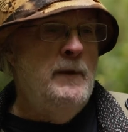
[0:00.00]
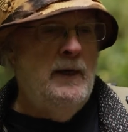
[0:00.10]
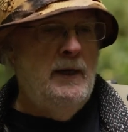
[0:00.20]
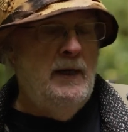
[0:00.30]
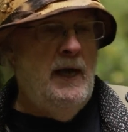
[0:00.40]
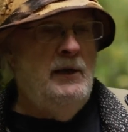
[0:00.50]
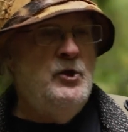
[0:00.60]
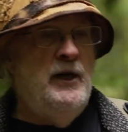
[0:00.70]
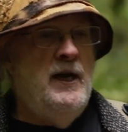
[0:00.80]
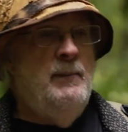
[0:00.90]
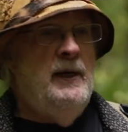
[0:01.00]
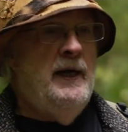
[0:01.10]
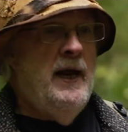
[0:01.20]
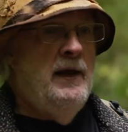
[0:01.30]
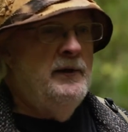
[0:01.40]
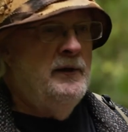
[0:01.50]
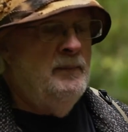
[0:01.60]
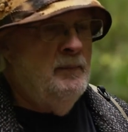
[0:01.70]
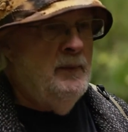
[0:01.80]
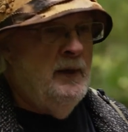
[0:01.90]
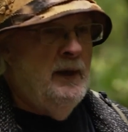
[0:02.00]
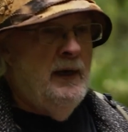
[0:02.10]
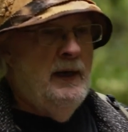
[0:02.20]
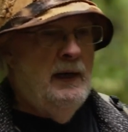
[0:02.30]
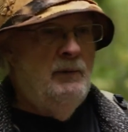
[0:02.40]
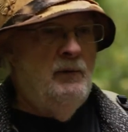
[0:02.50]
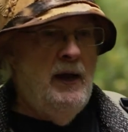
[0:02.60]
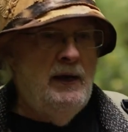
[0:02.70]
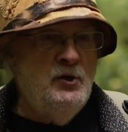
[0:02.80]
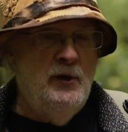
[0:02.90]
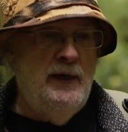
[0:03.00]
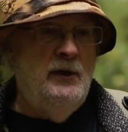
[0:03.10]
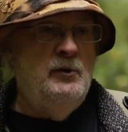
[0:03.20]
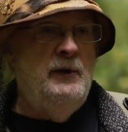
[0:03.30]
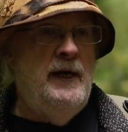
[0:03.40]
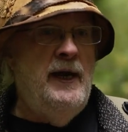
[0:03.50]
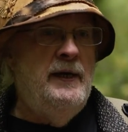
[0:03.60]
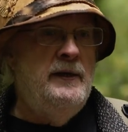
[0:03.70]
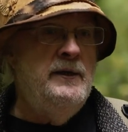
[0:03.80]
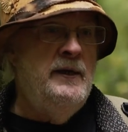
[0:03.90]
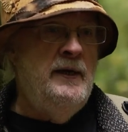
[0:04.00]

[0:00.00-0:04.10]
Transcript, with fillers: uh, algae coming together uh, actually created